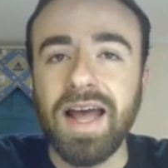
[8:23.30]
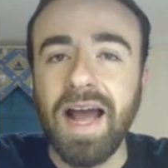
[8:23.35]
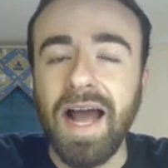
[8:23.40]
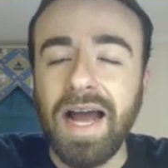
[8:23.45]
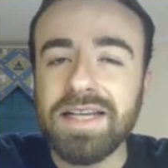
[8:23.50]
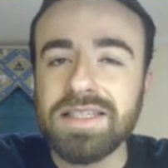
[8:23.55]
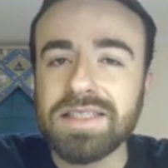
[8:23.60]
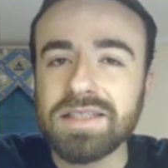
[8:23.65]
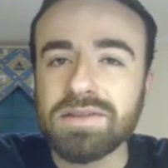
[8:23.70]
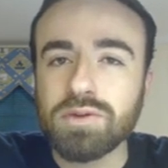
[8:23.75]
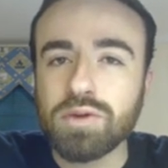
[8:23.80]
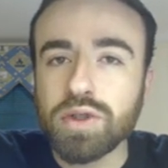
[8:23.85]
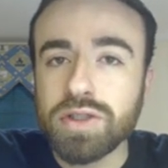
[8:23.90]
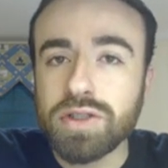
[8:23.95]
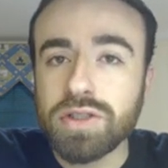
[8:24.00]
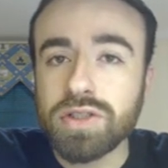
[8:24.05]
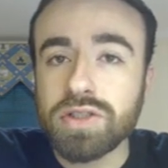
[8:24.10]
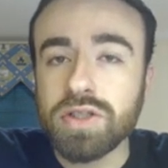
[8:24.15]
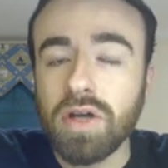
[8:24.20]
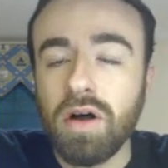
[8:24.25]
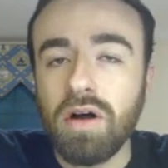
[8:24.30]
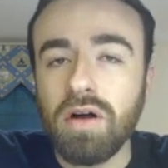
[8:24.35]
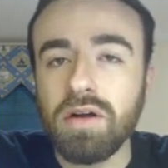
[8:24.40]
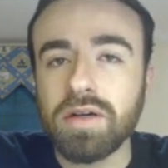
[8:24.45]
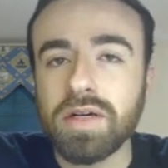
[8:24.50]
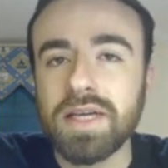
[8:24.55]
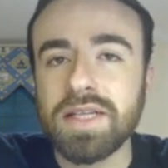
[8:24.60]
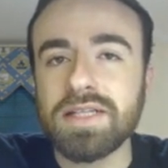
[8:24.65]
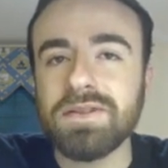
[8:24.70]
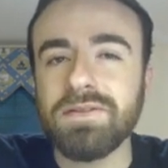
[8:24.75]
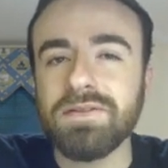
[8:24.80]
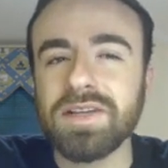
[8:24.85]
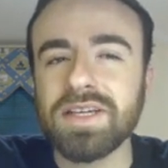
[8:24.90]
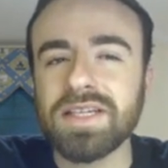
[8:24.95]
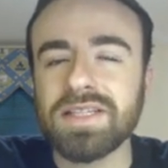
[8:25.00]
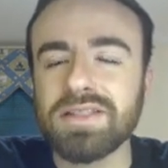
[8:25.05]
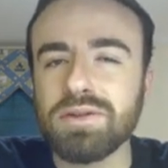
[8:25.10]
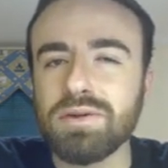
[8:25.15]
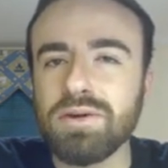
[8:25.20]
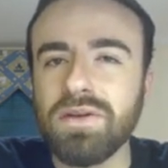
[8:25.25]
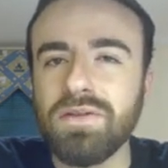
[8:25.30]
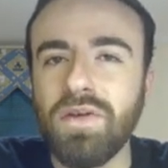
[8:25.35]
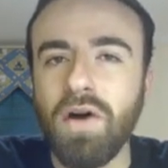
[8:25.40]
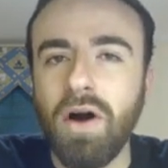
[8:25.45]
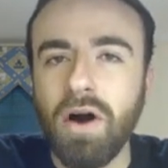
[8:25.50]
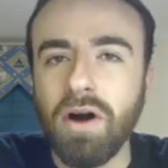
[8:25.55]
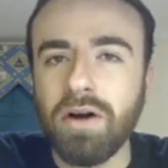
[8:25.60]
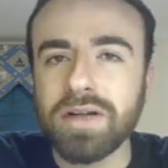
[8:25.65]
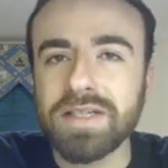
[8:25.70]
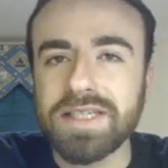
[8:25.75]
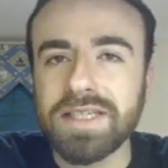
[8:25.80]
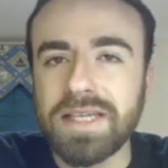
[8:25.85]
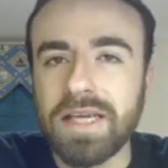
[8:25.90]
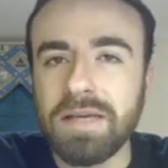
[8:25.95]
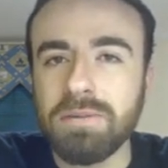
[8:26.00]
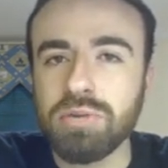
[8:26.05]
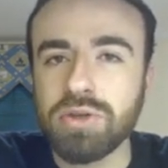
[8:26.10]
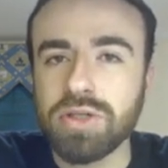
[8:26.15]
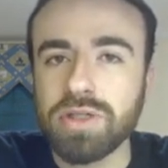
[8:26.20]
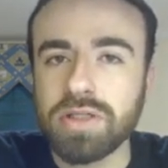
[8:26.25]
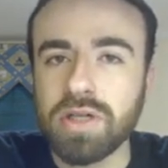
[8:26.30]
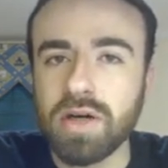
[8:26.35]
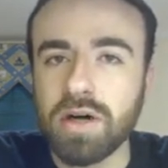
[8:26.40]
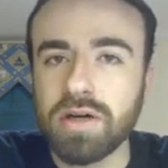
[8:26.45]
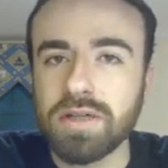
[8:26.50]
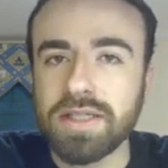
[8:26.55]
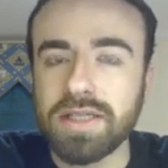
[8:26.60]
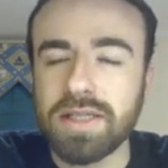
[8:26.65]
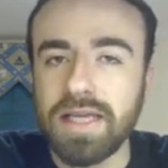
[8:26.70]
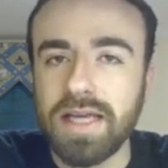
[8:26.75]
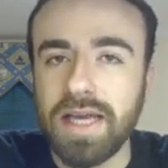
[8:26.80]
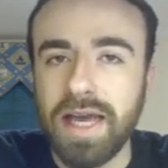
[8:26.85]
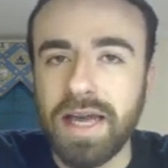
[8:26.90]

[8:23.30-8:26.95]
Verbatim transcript: As a result, it's sort of hard to keep your stars at the